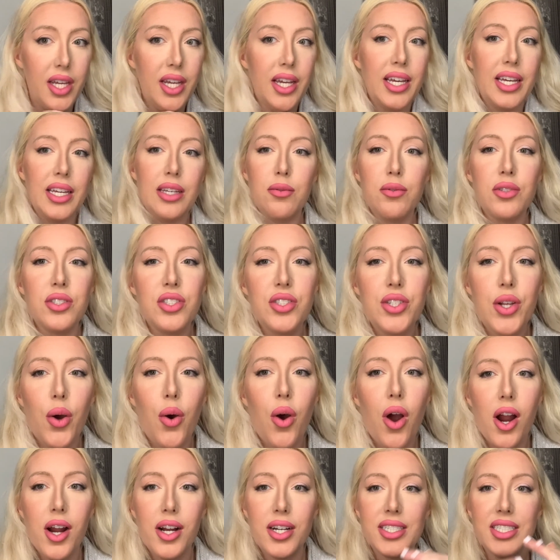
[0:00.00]
it was so
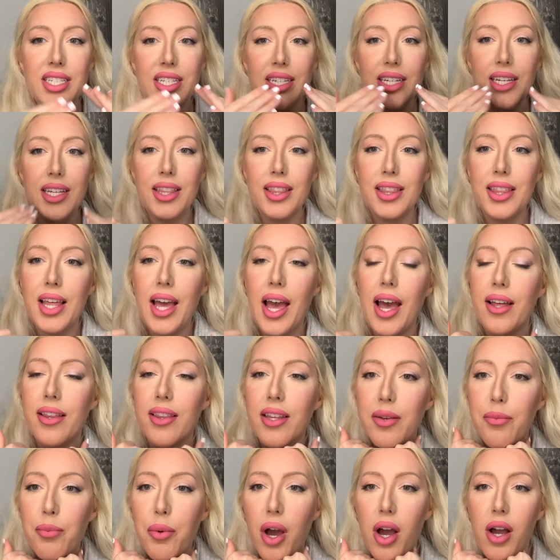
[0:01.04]
hard taking that
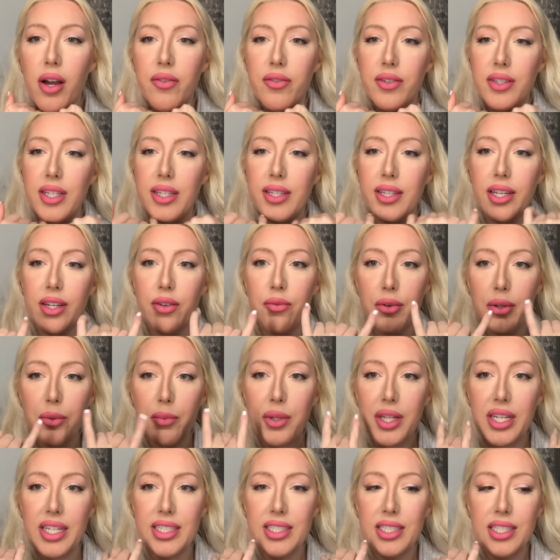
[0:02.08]
lip off and then like
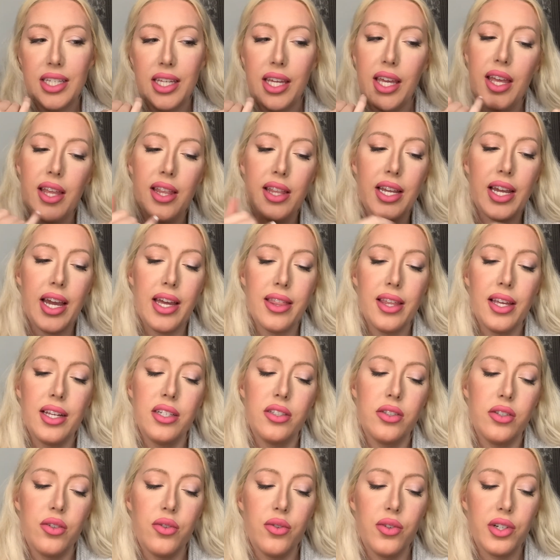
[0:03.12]
replacing it. Like, I think
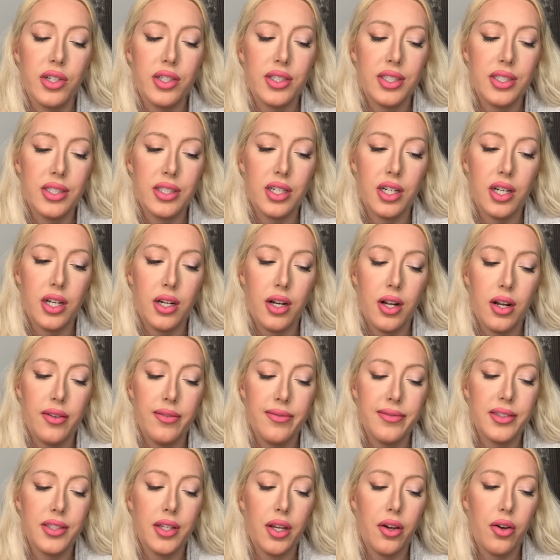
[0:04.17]
2 looks is good enough,
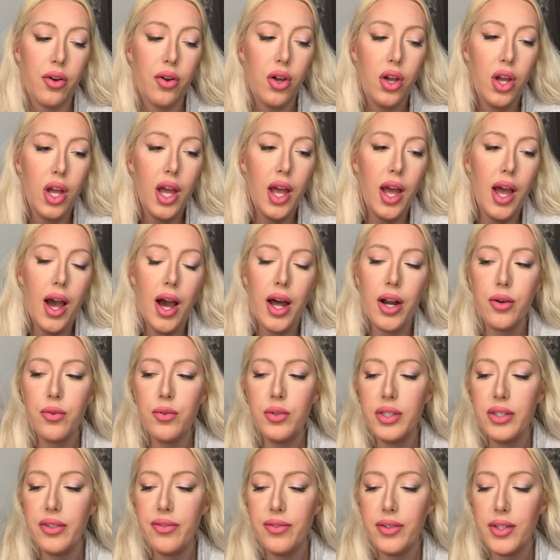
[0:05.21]
so I don't
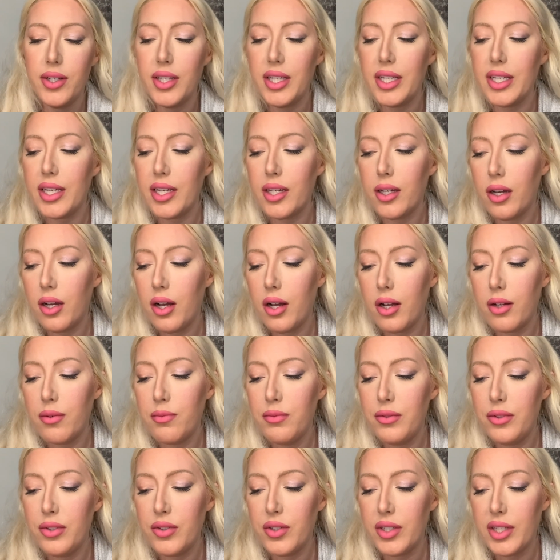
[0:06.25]
really feel like
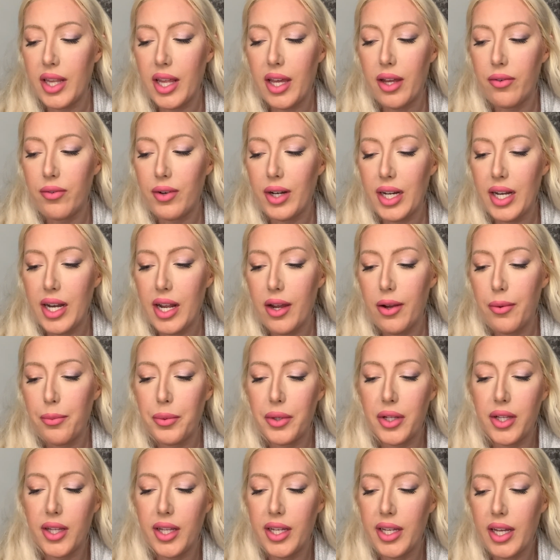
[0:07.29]
doing that right now.
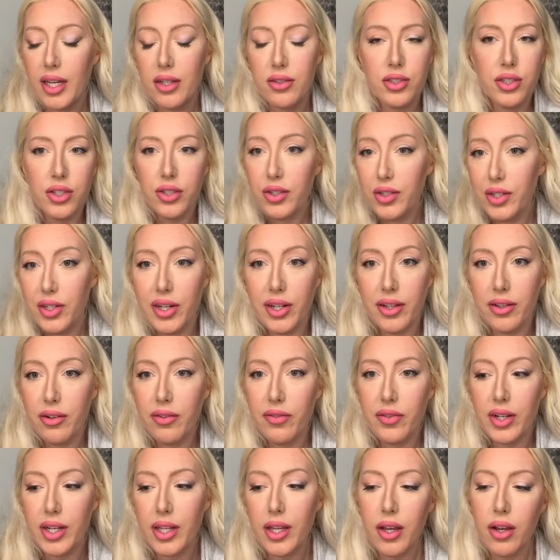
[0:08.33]
But like I'll show you another
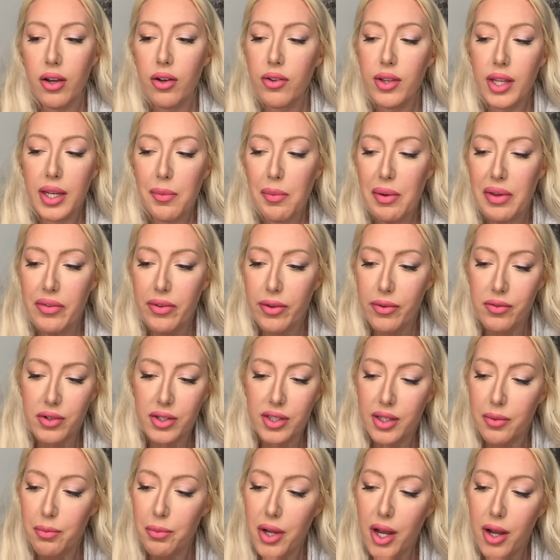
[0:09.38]
video, like my favorite
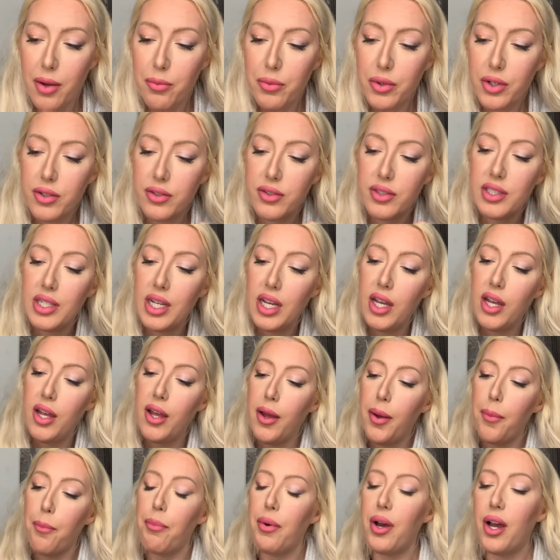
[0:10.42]
lip combos.
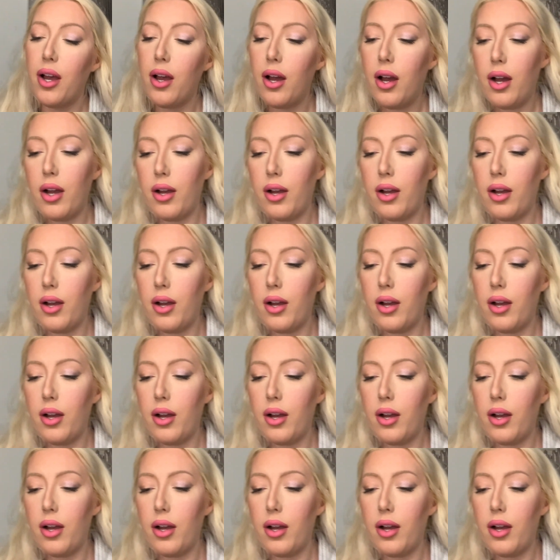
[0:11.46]
But